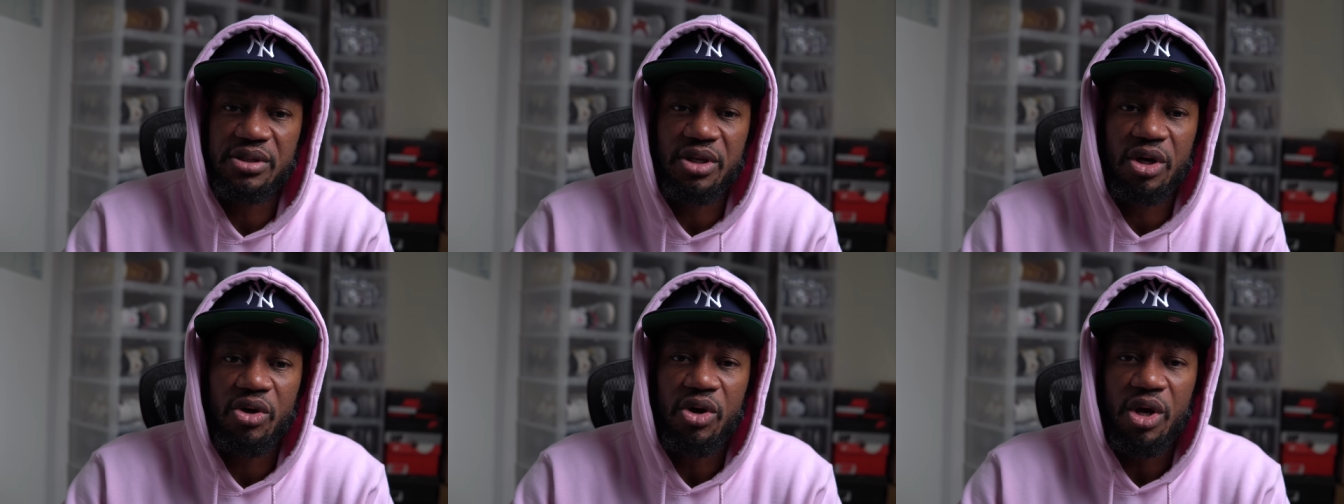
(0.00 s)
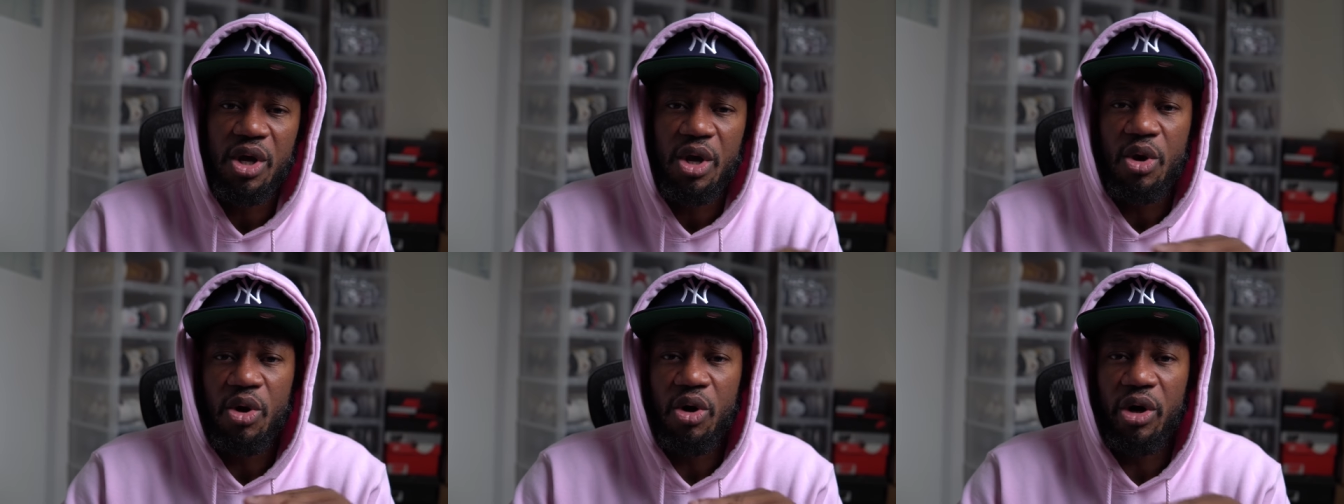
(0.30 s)
So
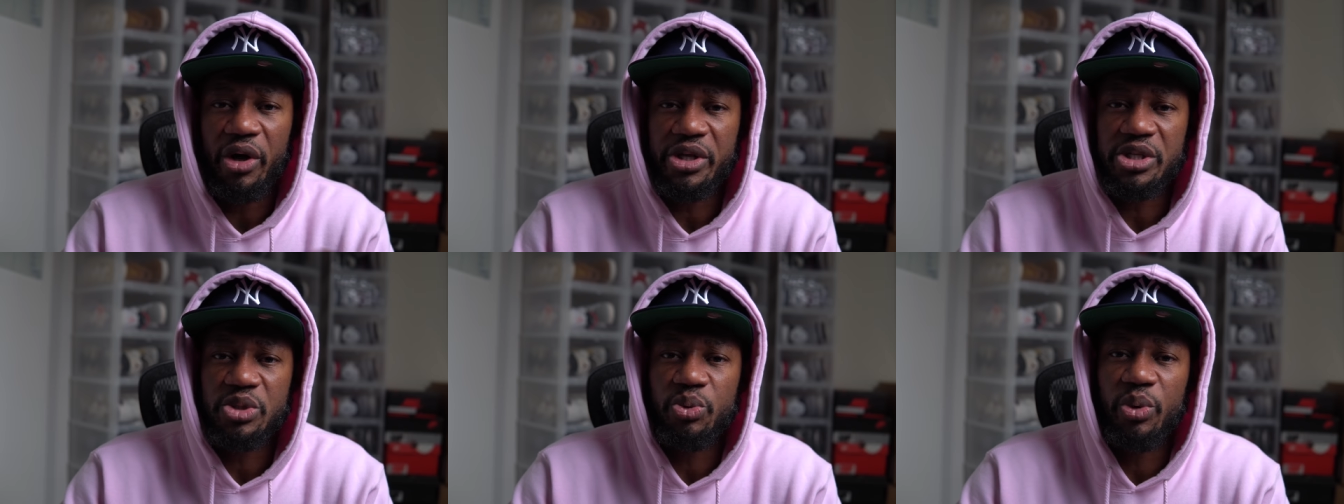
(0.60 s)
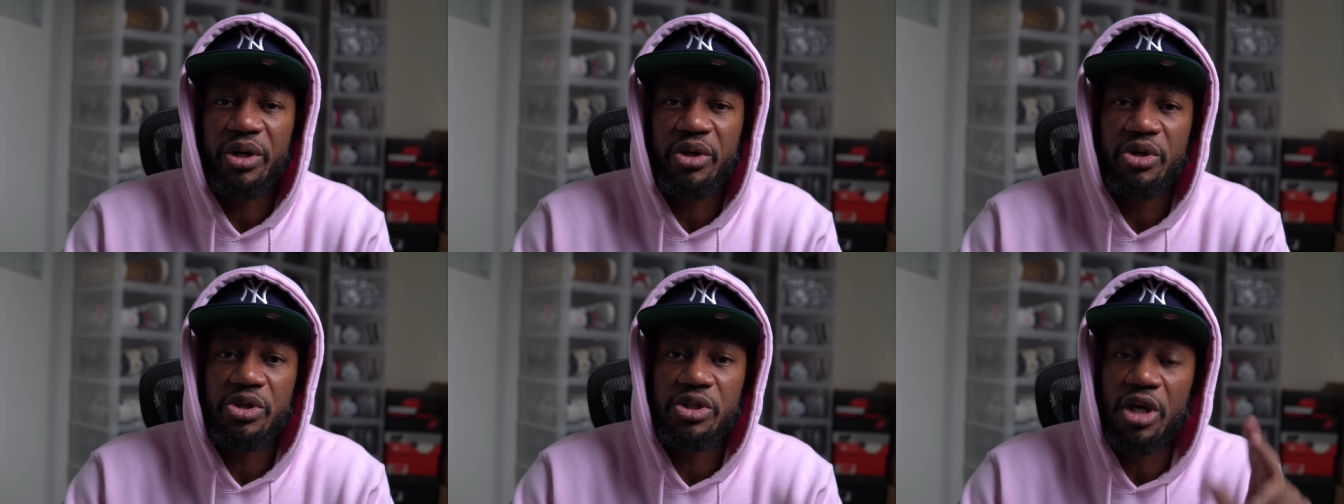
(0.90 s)
all the
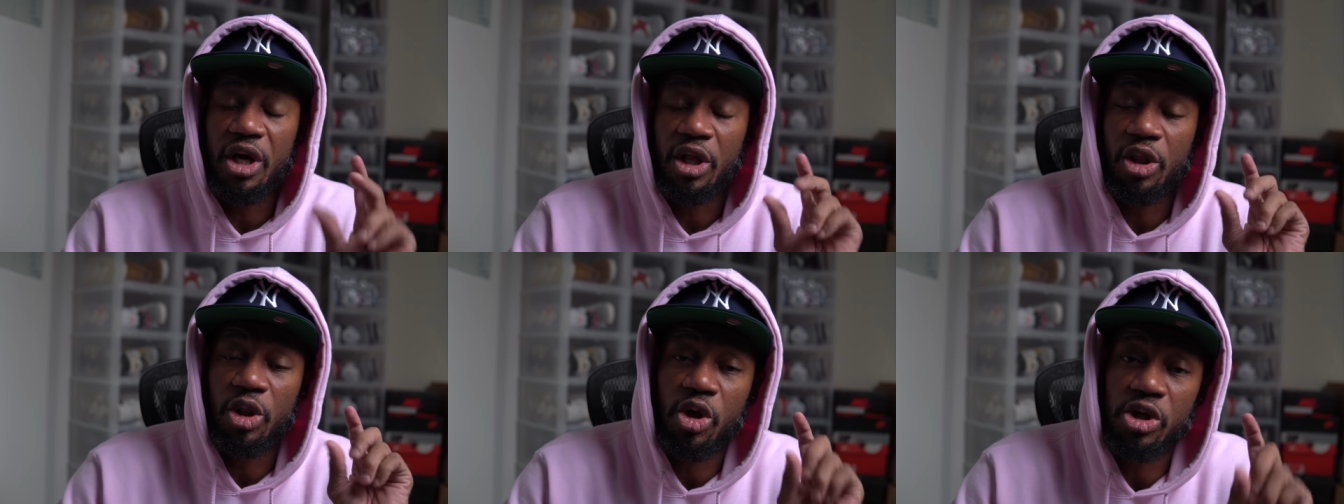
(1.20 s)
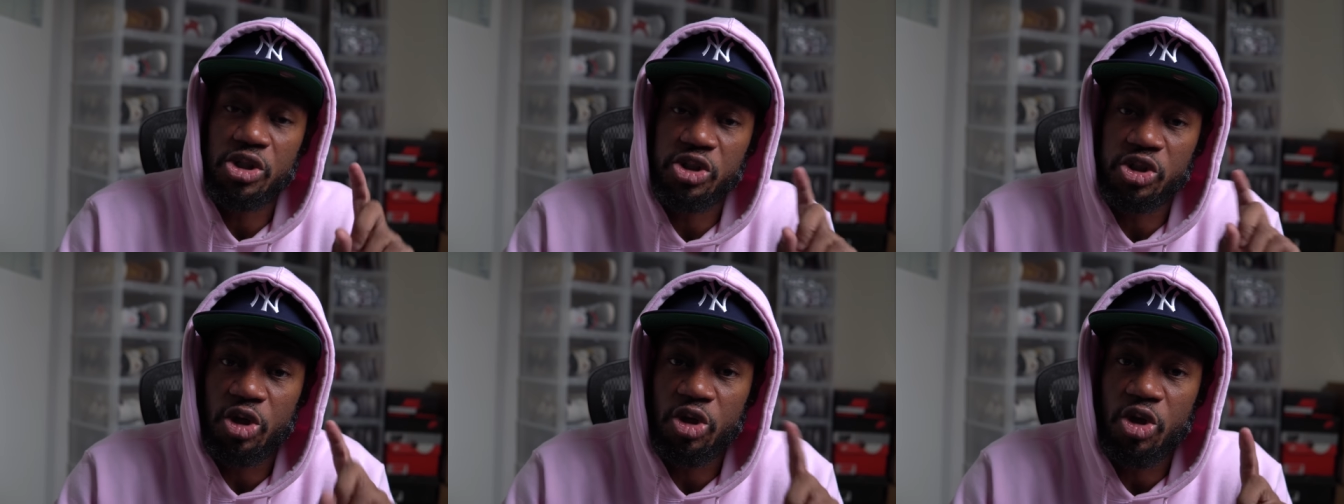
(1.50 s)
sweaters,
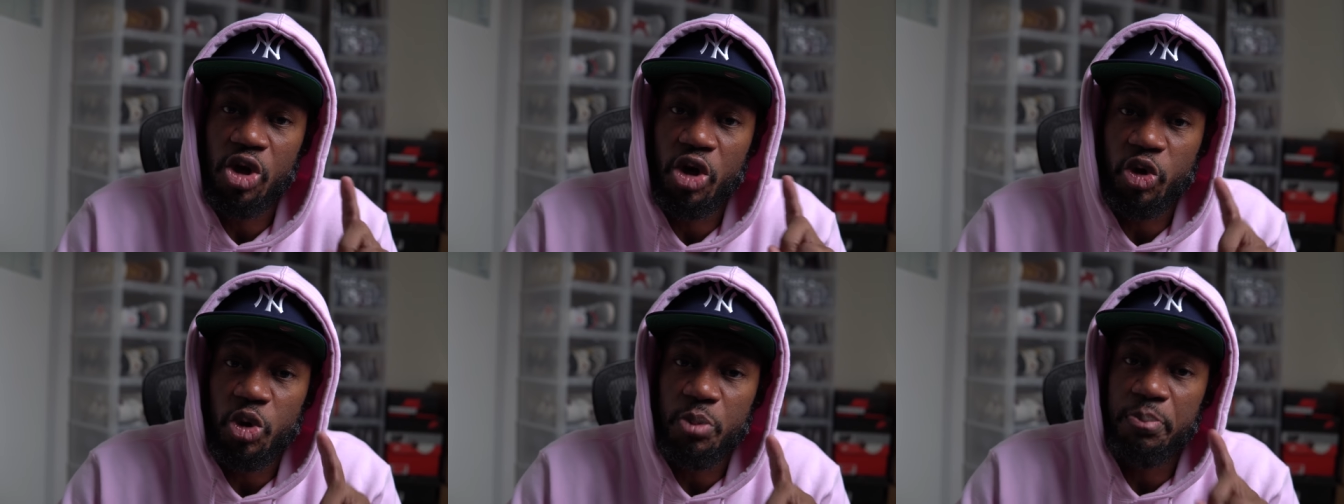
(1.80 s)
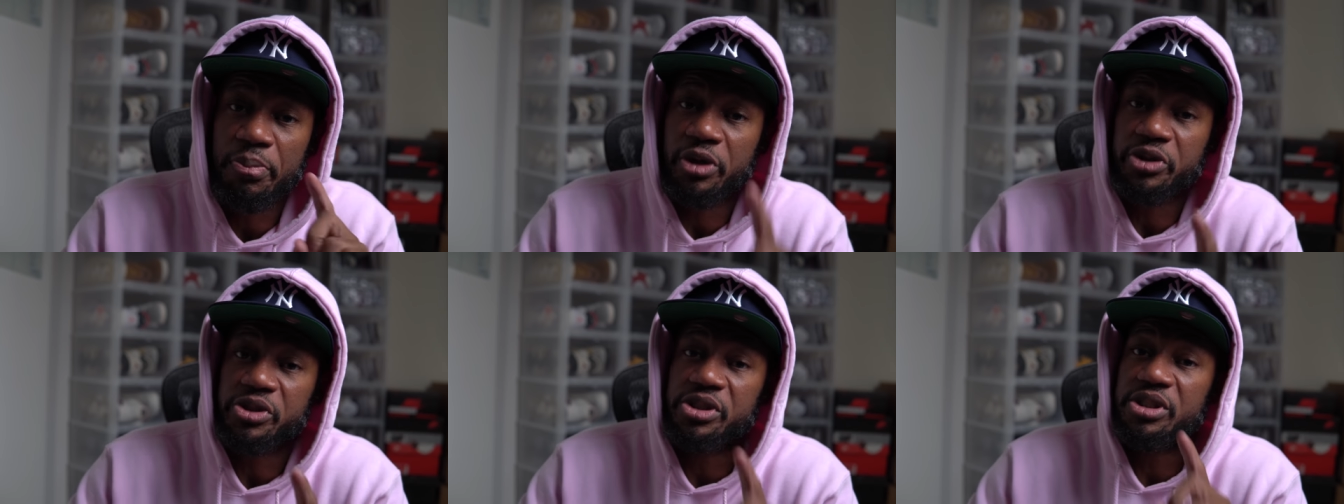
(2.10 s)
so long you
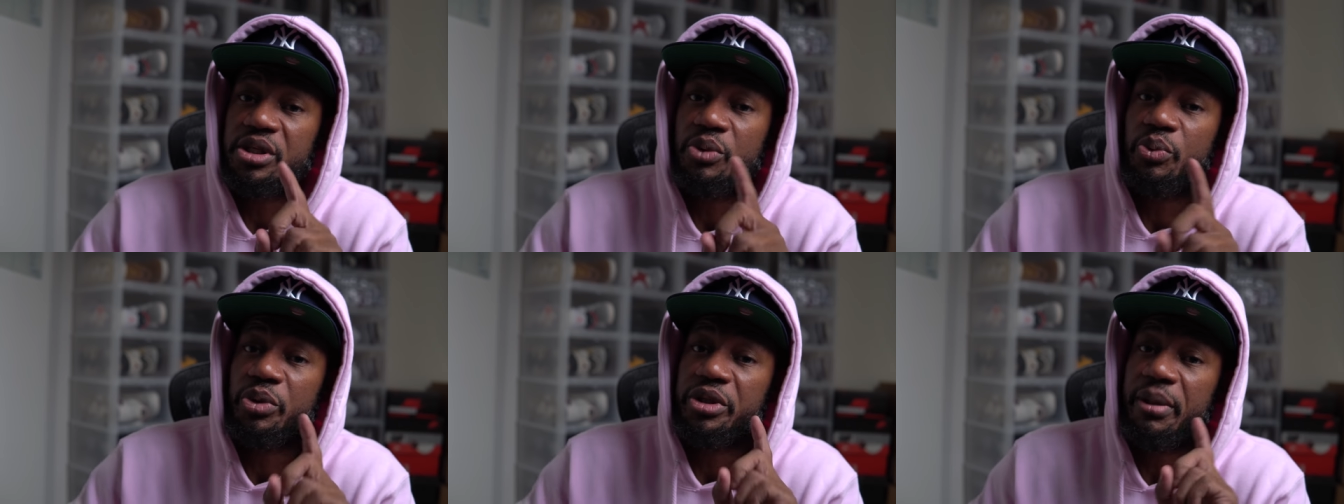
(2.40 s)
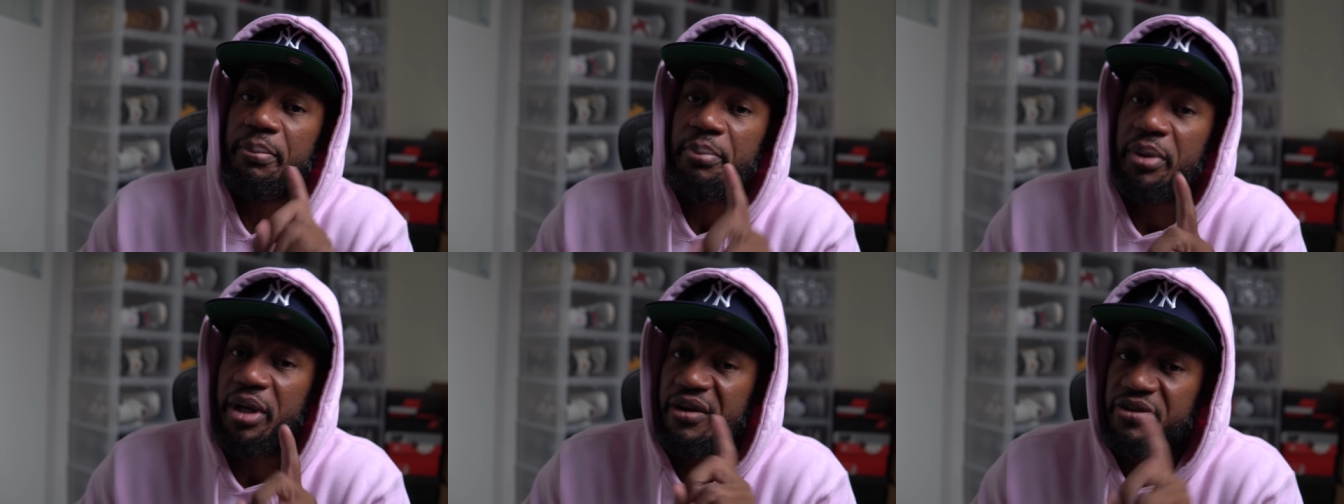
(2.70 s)
purchase it
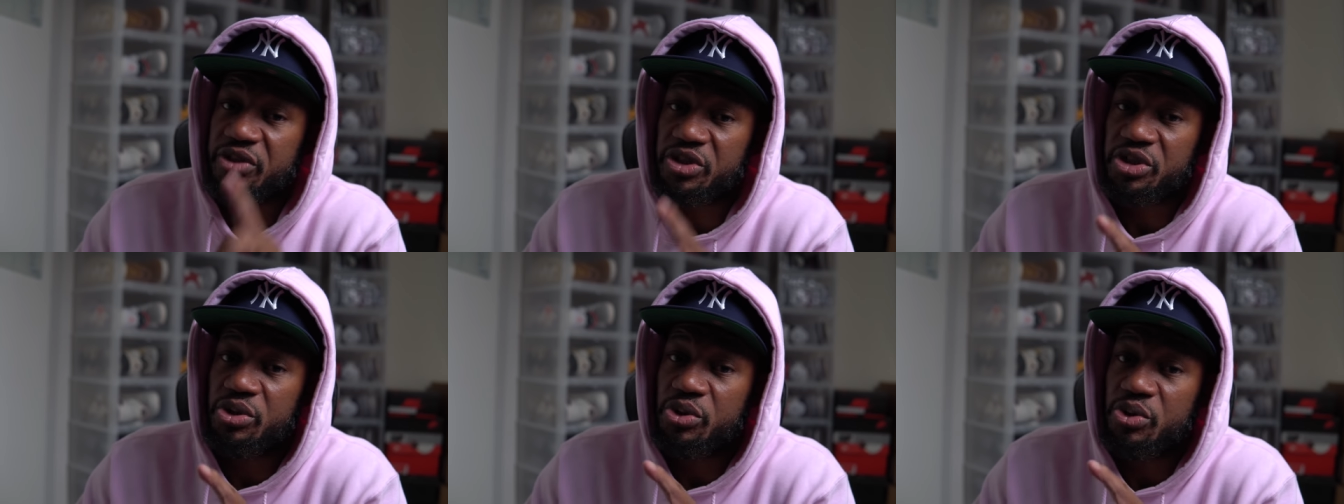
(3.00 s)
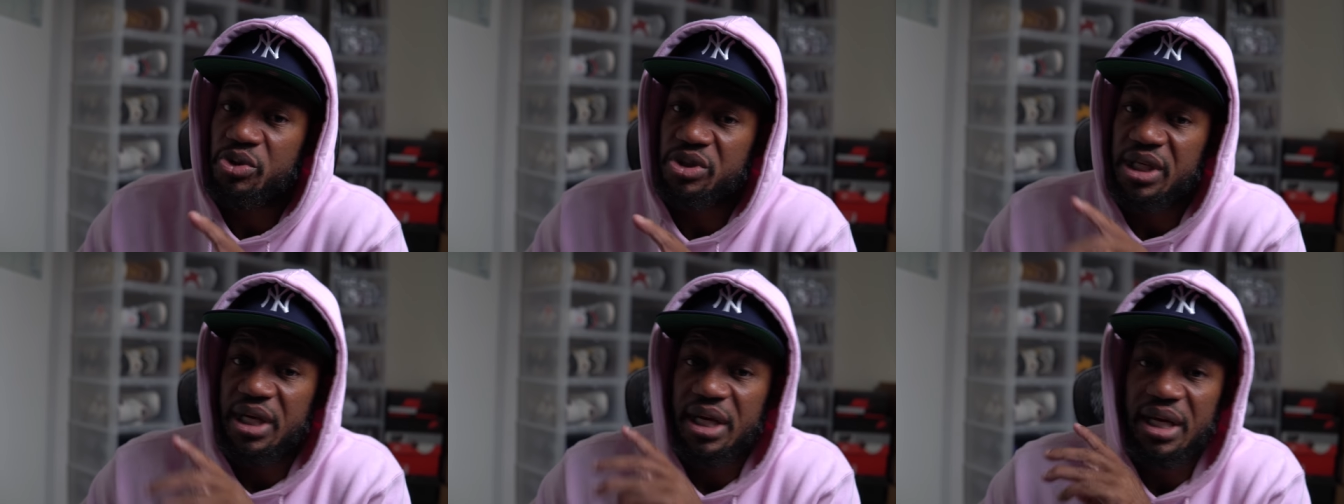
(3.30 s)
with a pair of
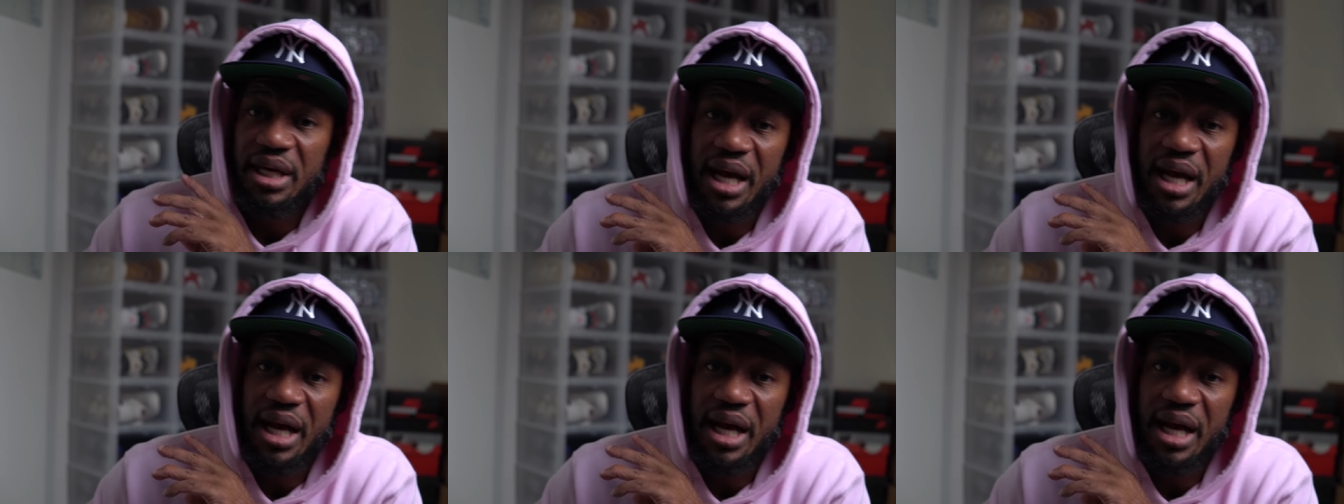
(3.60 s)
shoes,